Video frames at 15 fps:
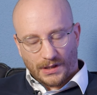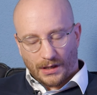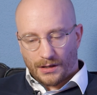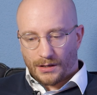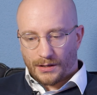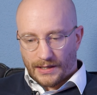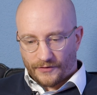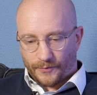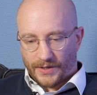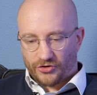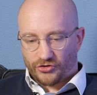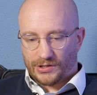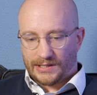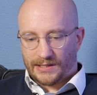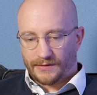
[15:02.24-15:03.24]
uh,
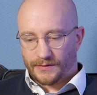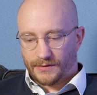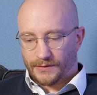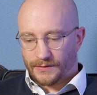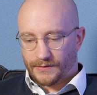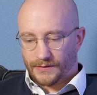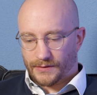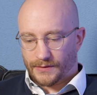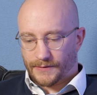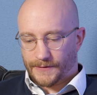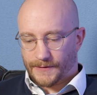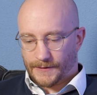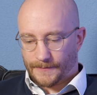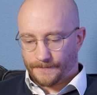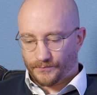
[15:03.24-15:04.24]
especially the, the,
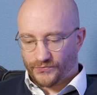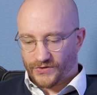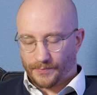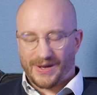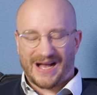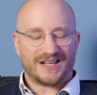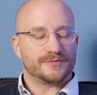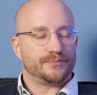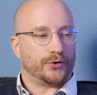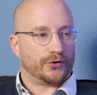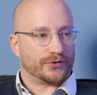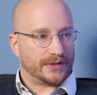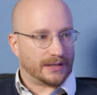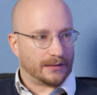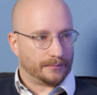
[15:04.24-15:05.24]
the, um, the,
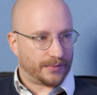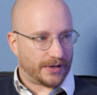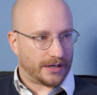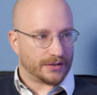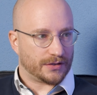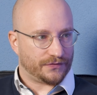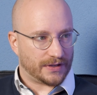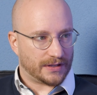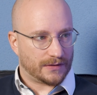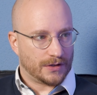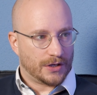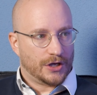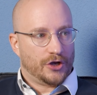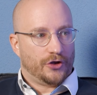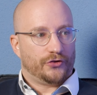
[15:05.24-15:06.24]
passporting part mm -hmm. of it,
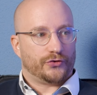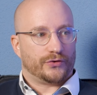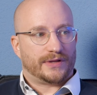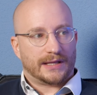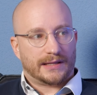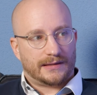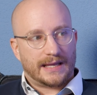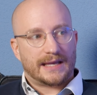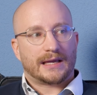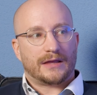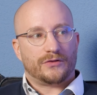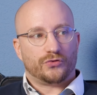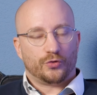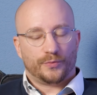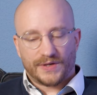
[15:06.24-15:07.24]
so that they
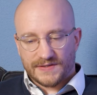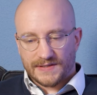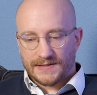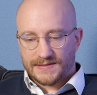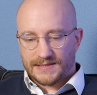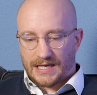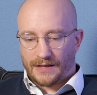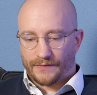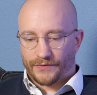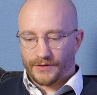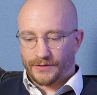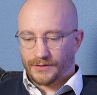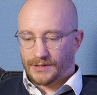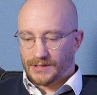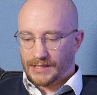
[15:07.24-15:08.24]
can do business
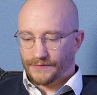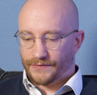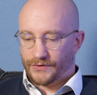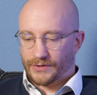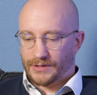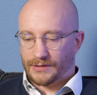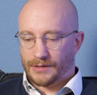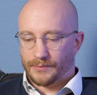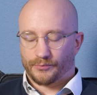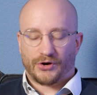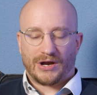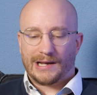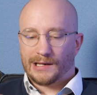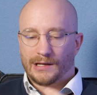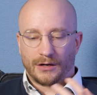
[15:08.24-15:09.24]
under, under an
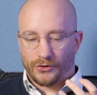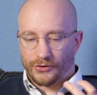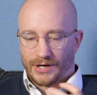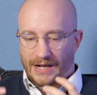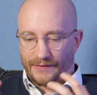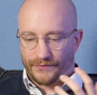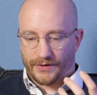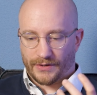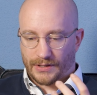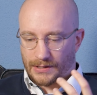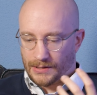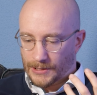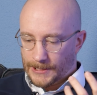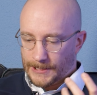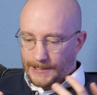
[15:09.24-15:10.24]
umbrella or under
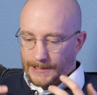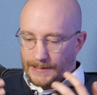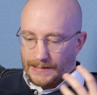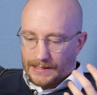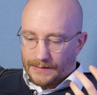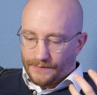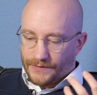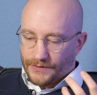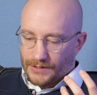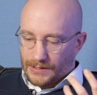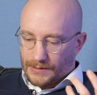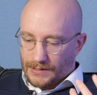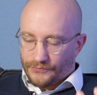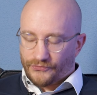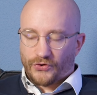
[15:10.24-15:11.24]
a,
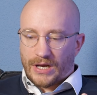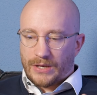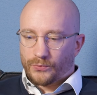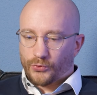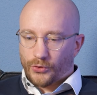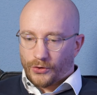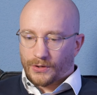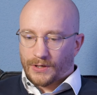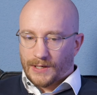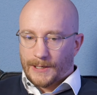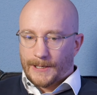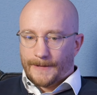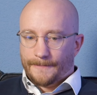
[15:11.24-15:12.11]
under a framework